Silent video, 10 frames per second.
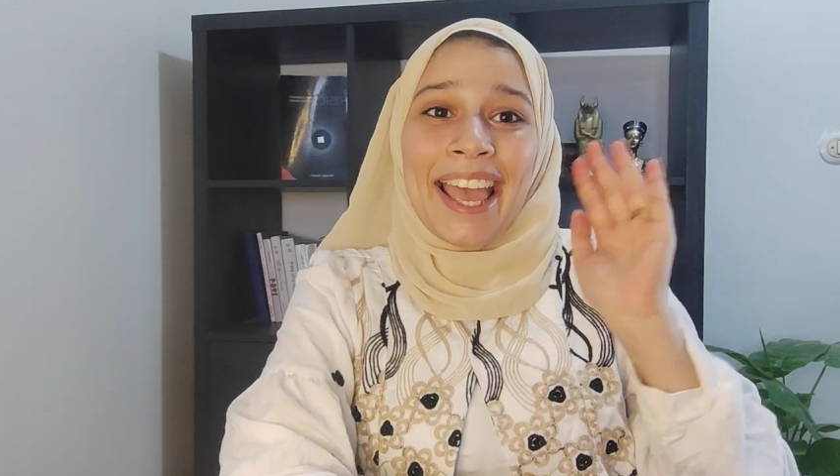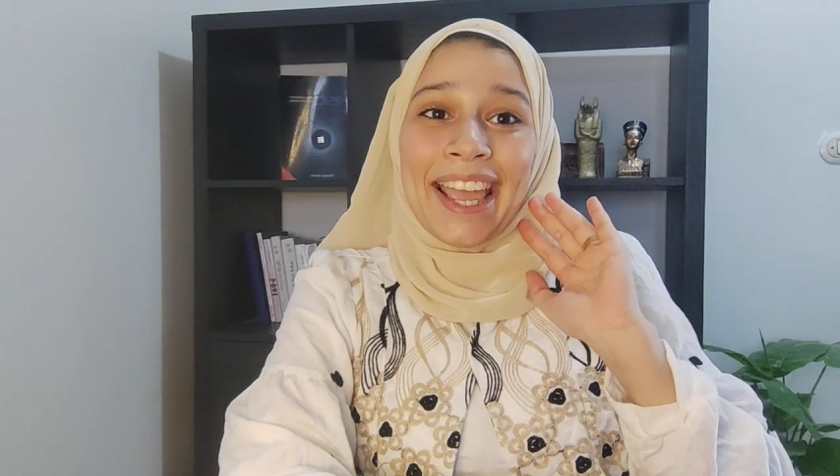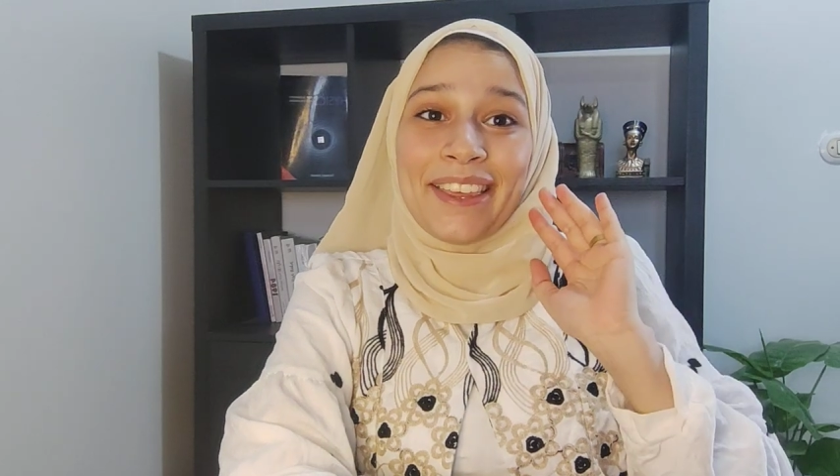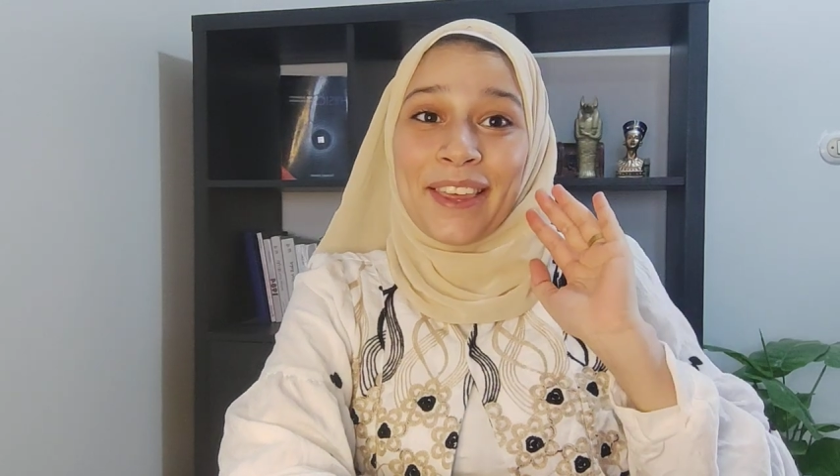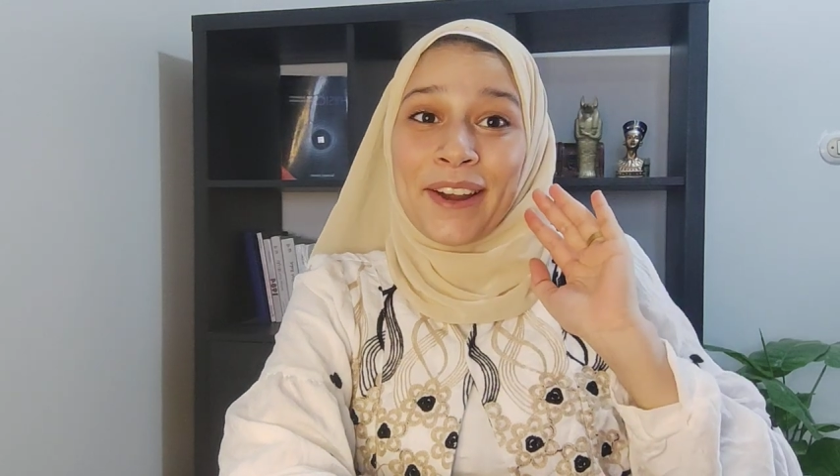
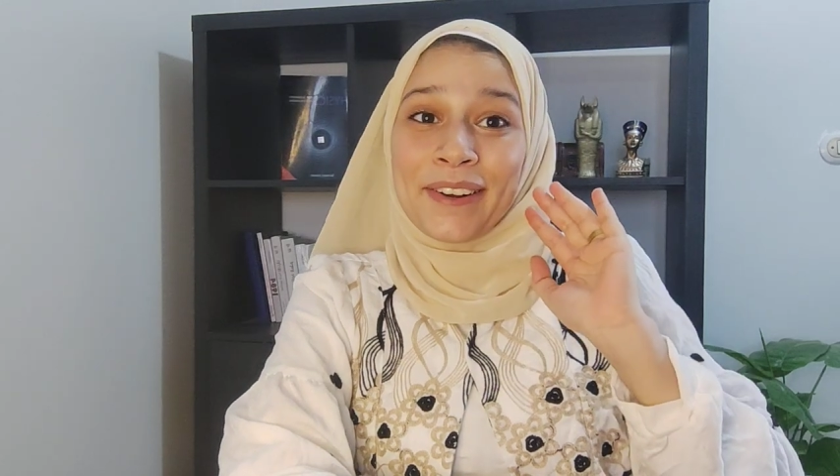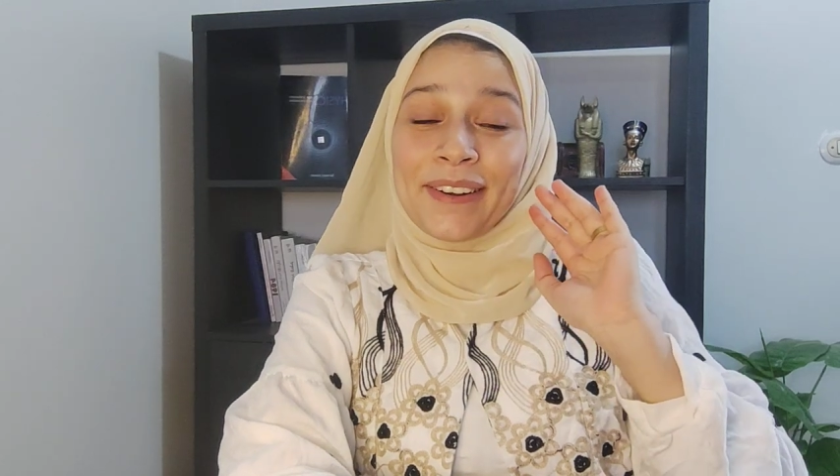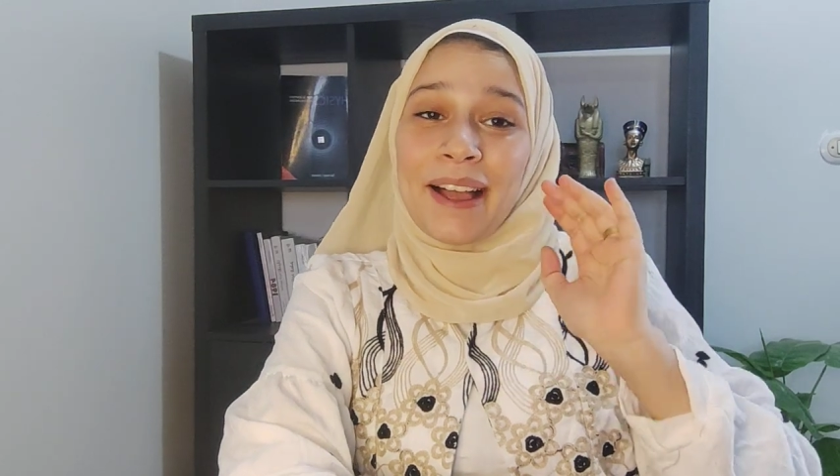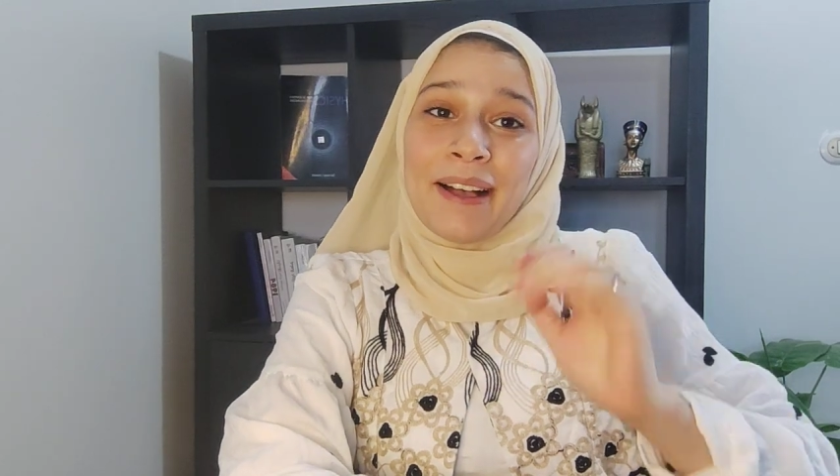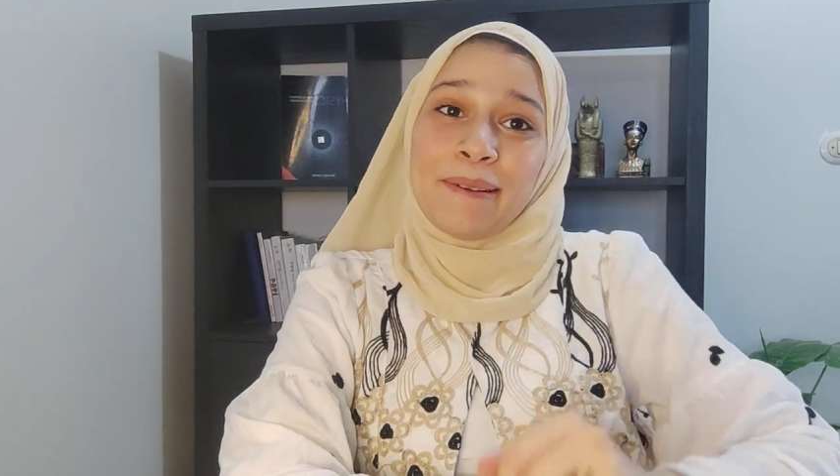Hey
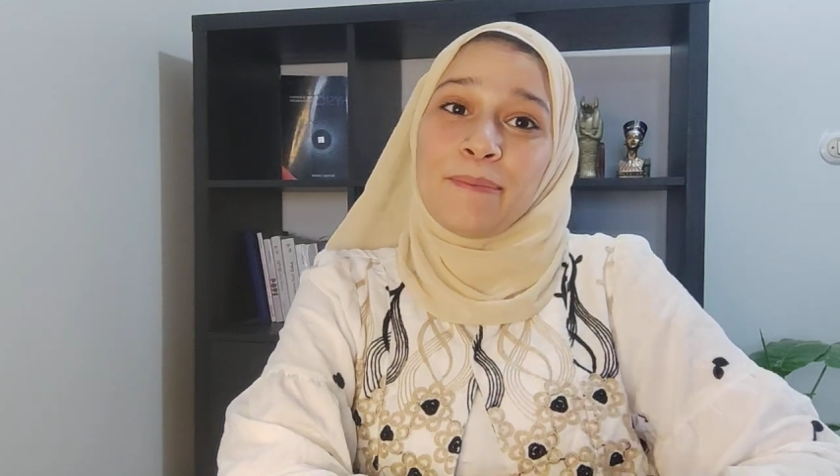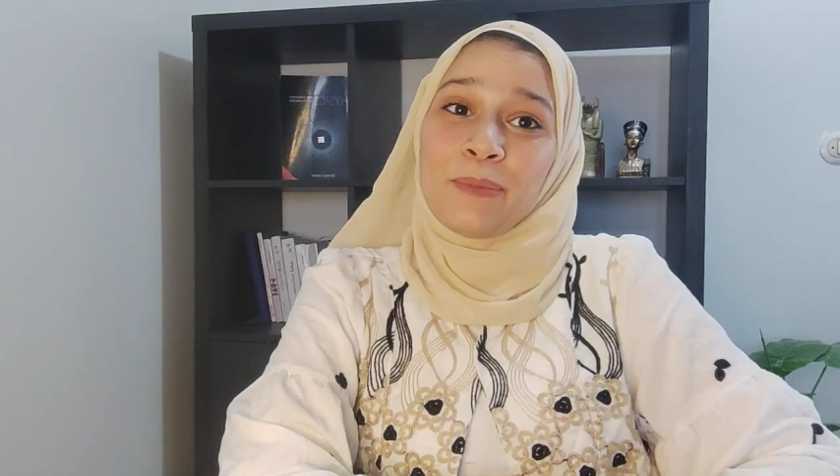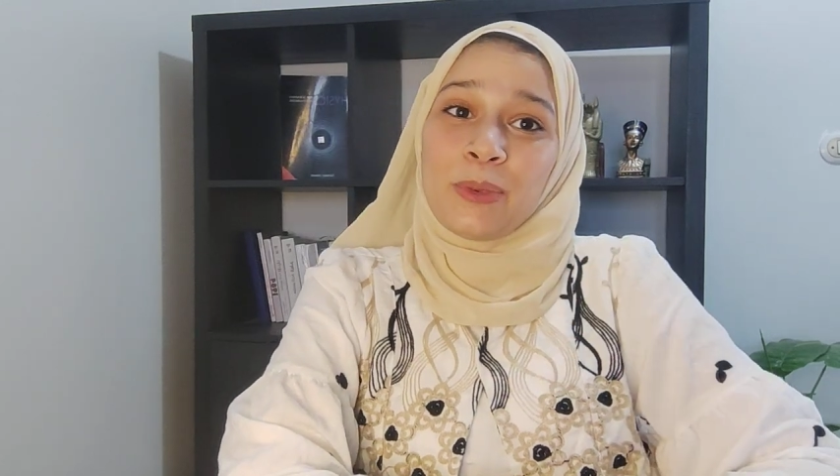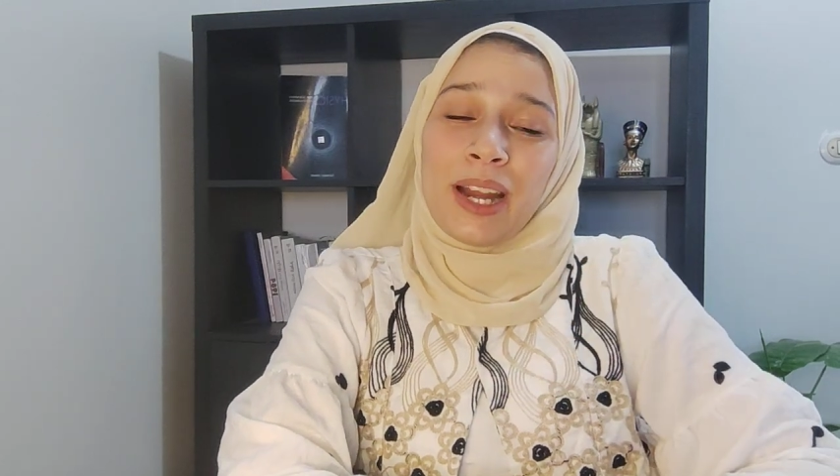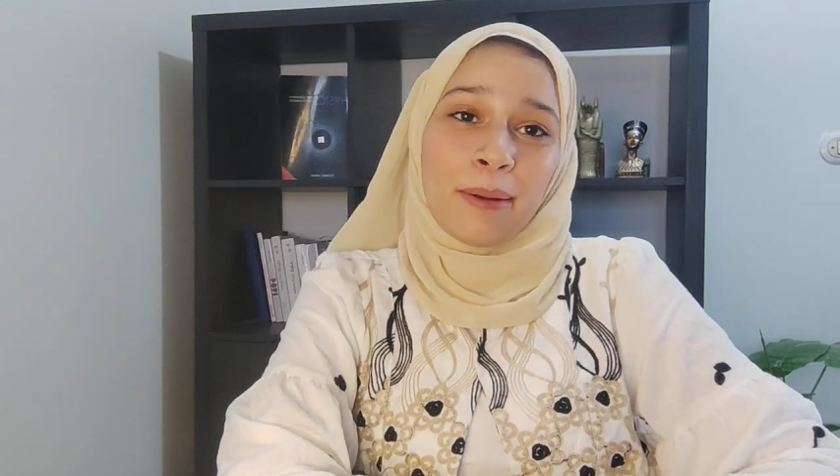there,
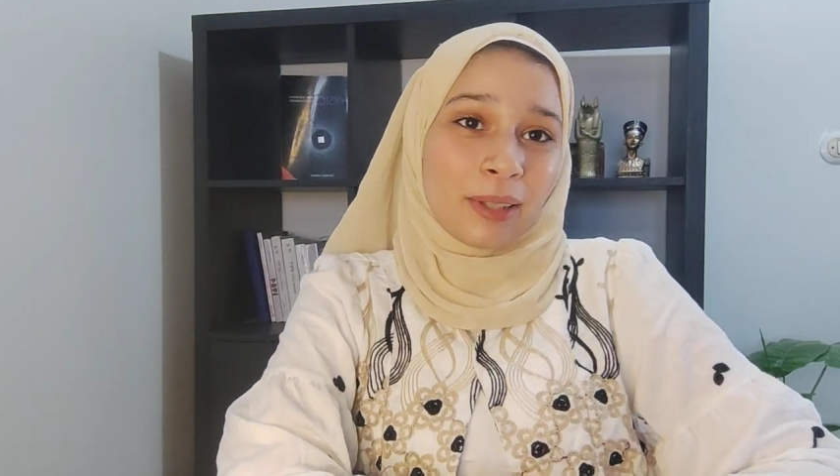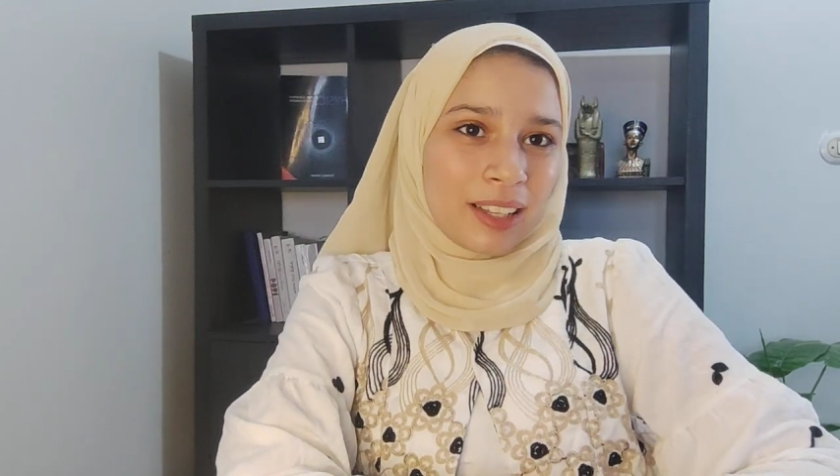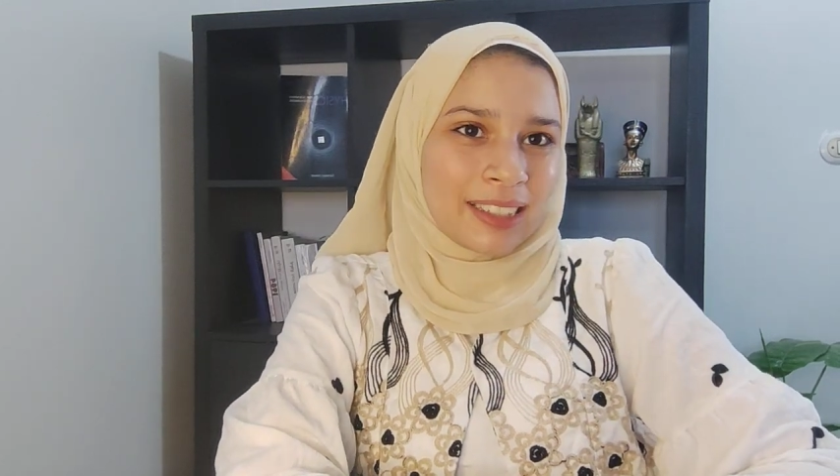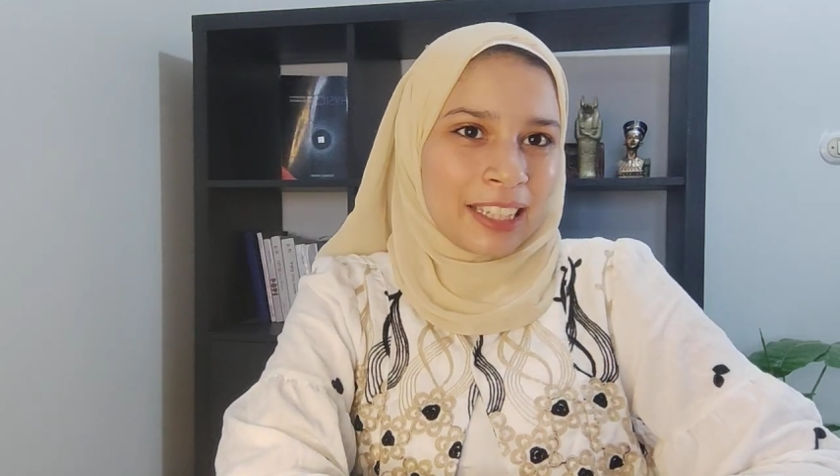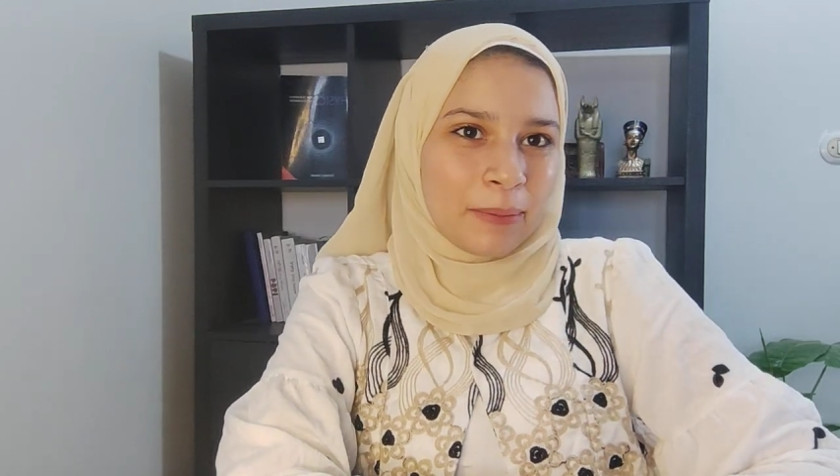I'm
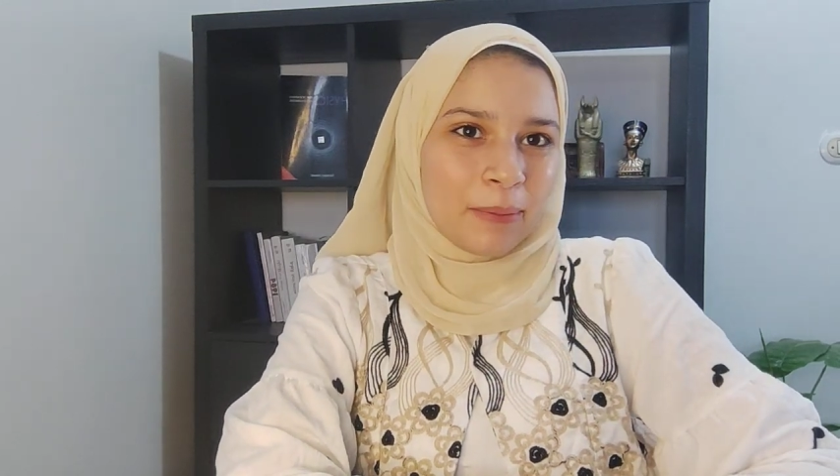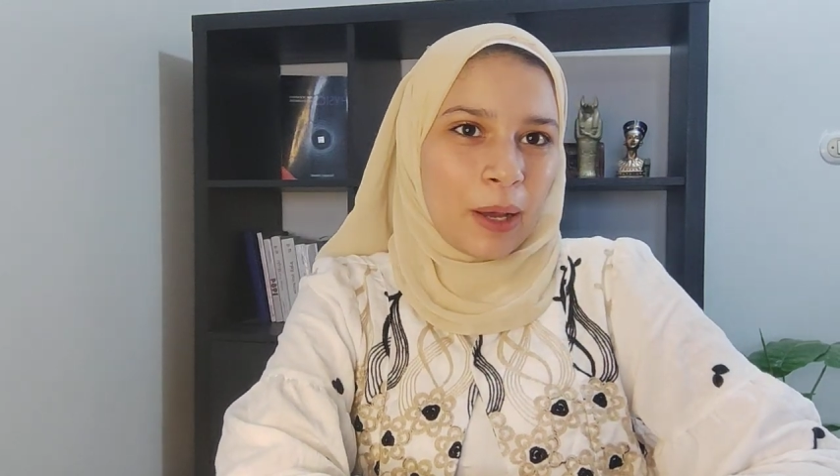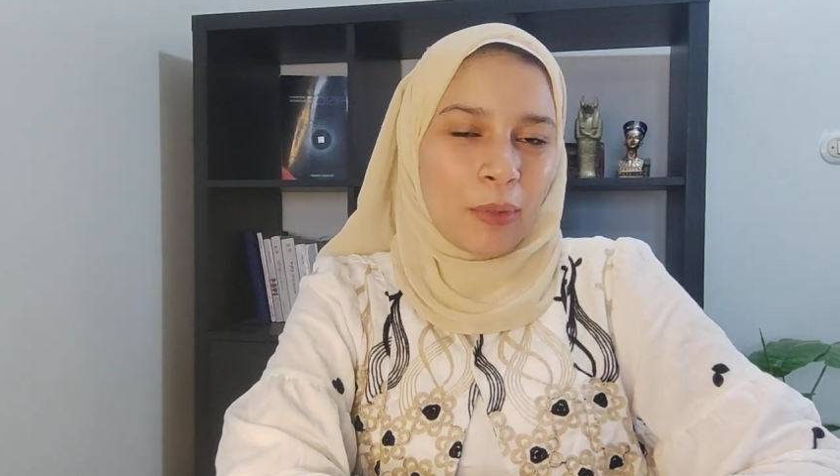Rehabel Kadim.